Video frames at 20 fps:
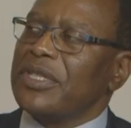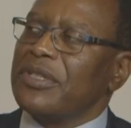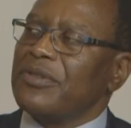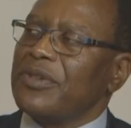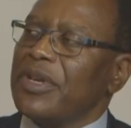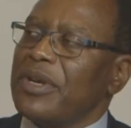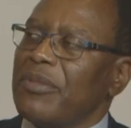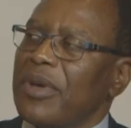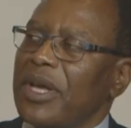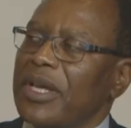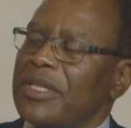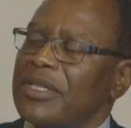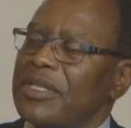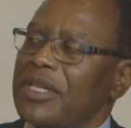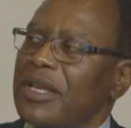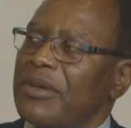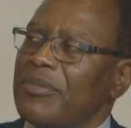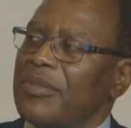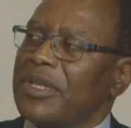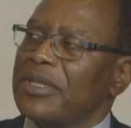of the different
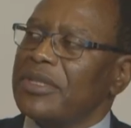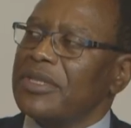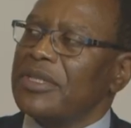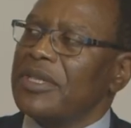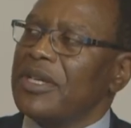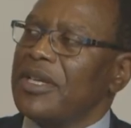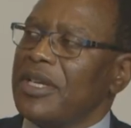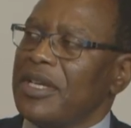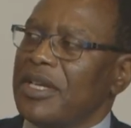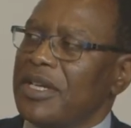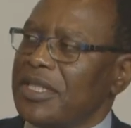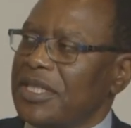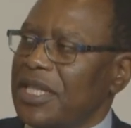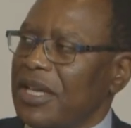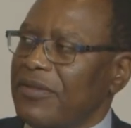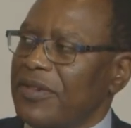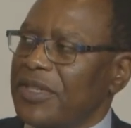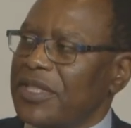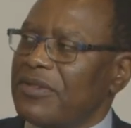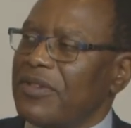market segments
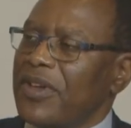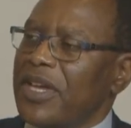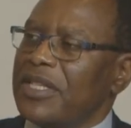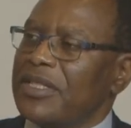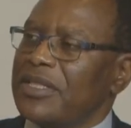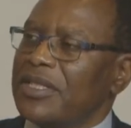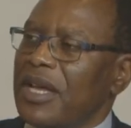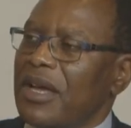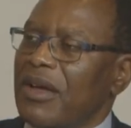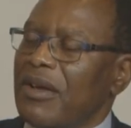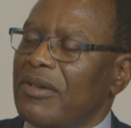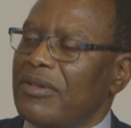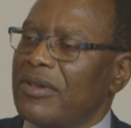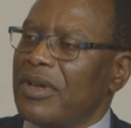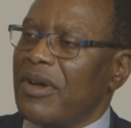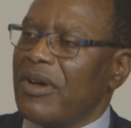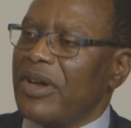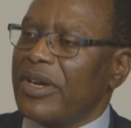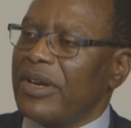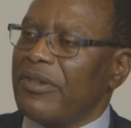diversifies
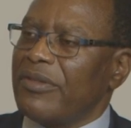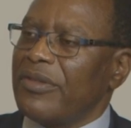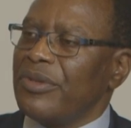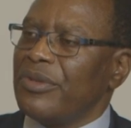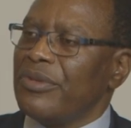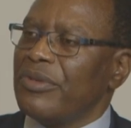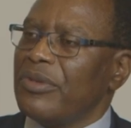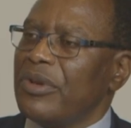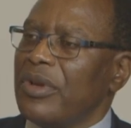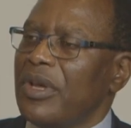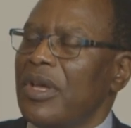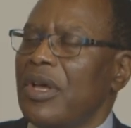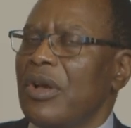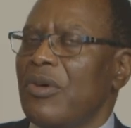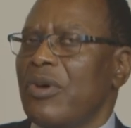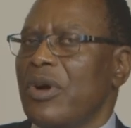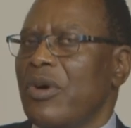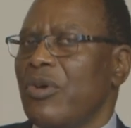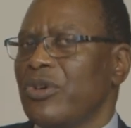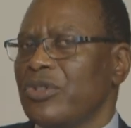our revenue.
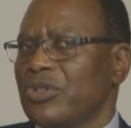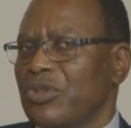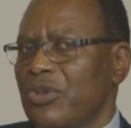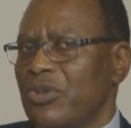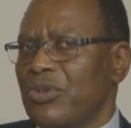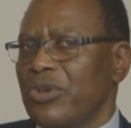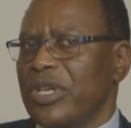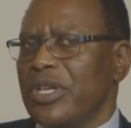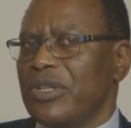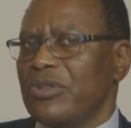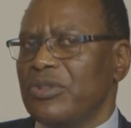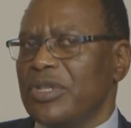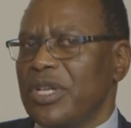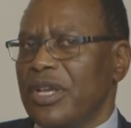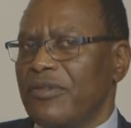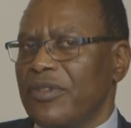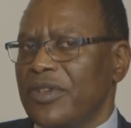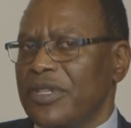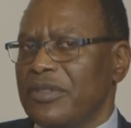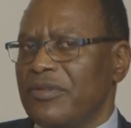We're also looking
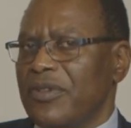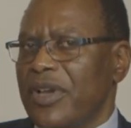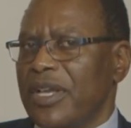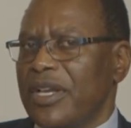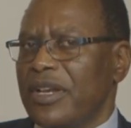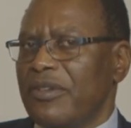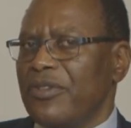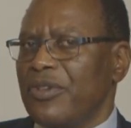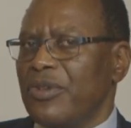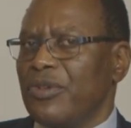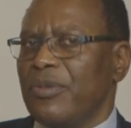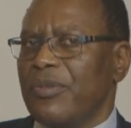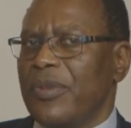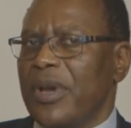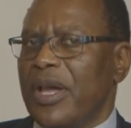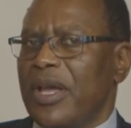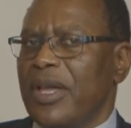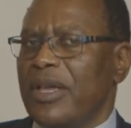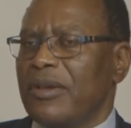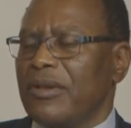to diversify
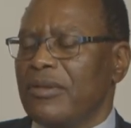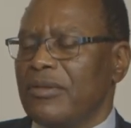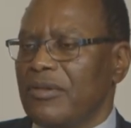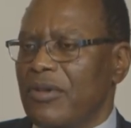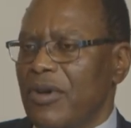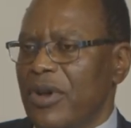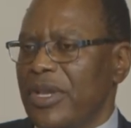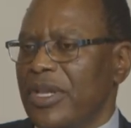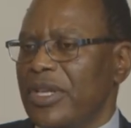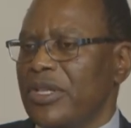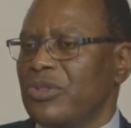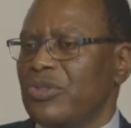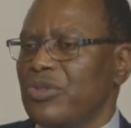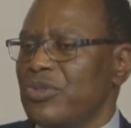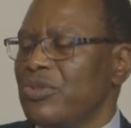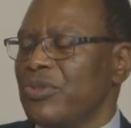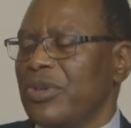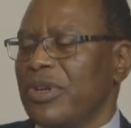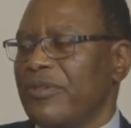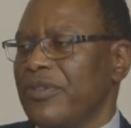revenue by going
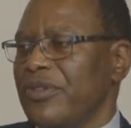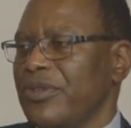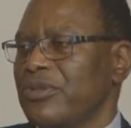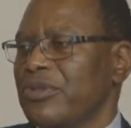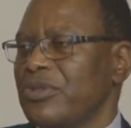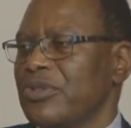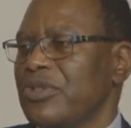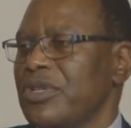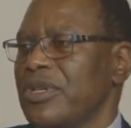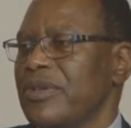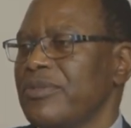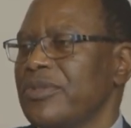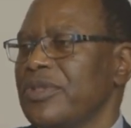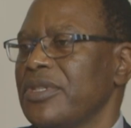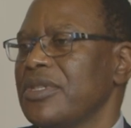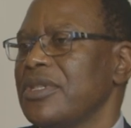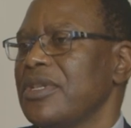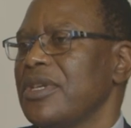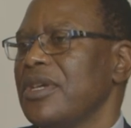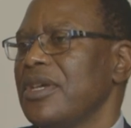into new revenue
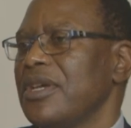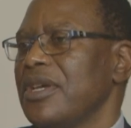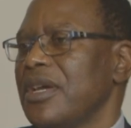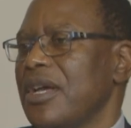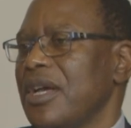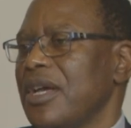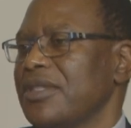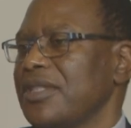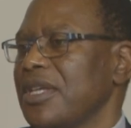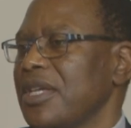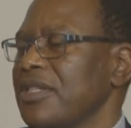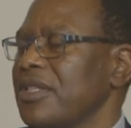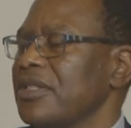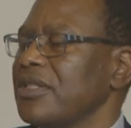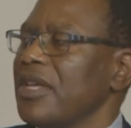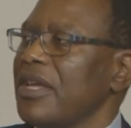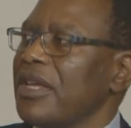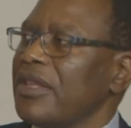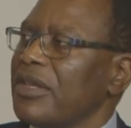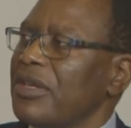streams,
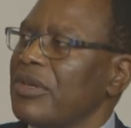such as